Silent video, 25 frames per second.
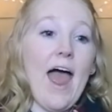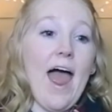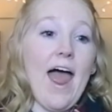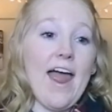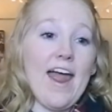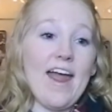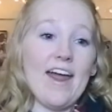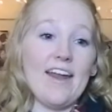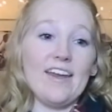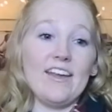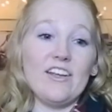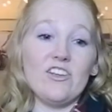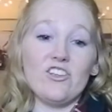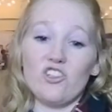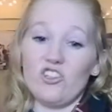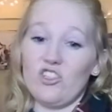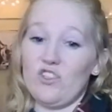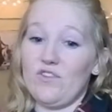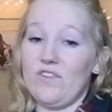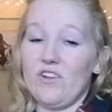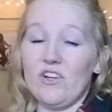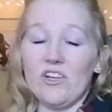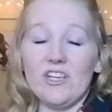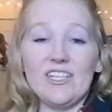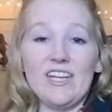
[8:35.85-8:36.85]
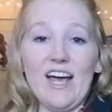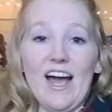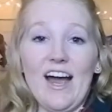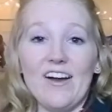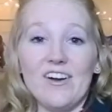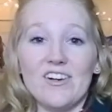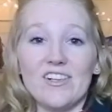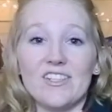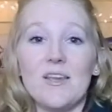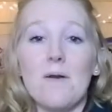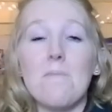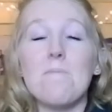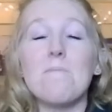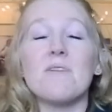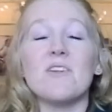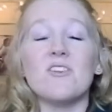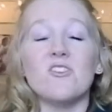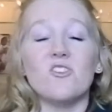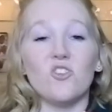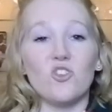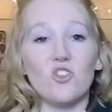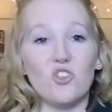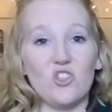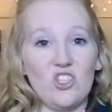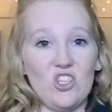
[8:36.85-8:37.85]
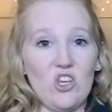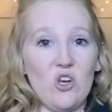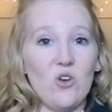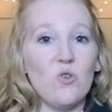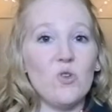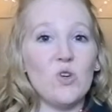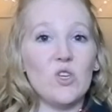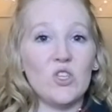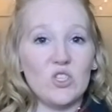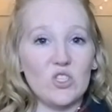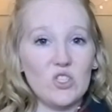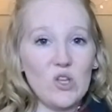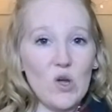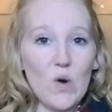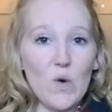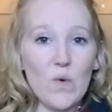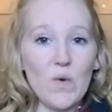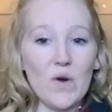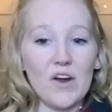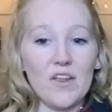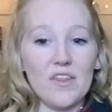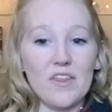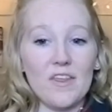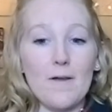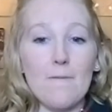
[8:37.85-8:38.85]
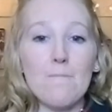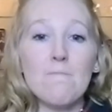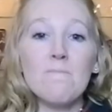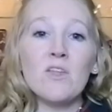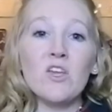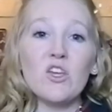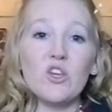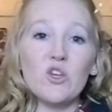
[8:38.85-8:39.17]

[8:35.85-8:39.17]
and it's just very tiresome, but it's just so worth it.